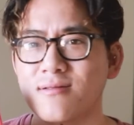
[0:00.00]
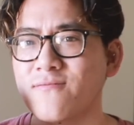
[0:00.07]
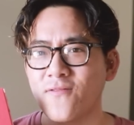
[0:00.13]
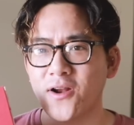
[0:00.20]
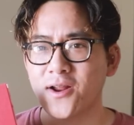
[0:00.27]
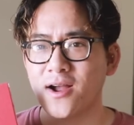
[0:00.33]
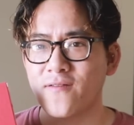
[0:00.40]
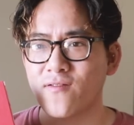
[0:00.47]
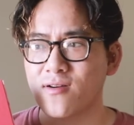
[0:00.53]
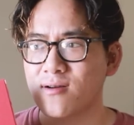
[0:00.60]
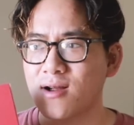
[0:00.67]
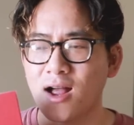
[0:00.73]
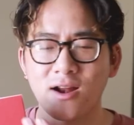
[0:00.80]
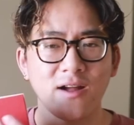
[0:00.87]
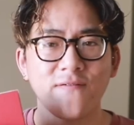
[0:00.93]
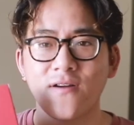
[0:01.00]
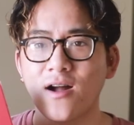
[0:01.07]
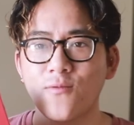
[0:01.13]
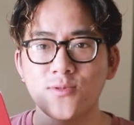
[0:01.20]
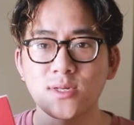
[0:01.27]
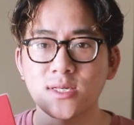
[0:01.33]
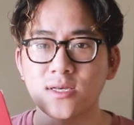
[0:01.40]
Front cover? I, I forgot
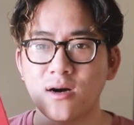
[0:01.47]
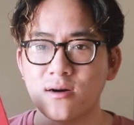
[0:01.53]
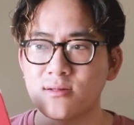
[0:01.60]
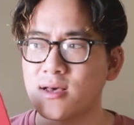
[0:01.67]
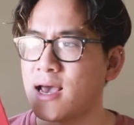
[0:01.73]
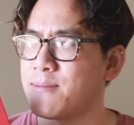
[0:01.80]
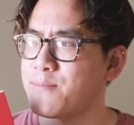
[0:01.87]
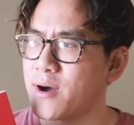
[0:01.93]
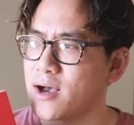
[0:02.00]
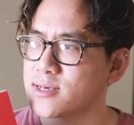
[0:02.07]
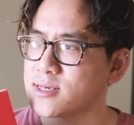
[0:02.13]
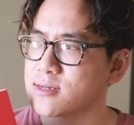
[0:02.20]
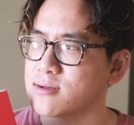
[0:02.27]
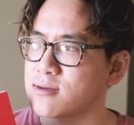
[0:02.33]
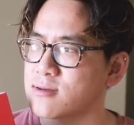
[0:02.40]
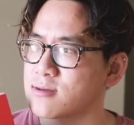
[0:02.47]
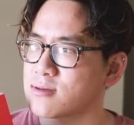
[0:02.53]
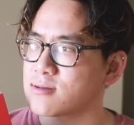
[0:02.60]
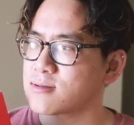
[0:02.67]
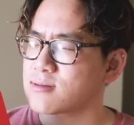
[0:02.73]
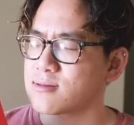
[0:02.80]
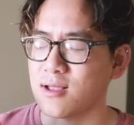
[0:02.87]
what this is called. Embossed?
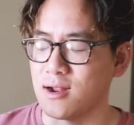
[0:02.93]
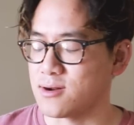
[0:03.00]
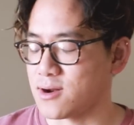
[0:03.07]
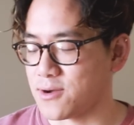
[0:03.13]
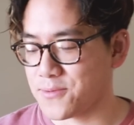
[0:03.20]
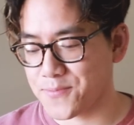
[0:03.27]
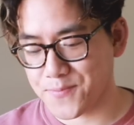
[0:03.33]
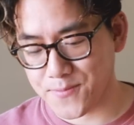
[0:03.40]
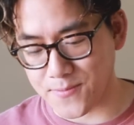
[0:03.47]
I don't know.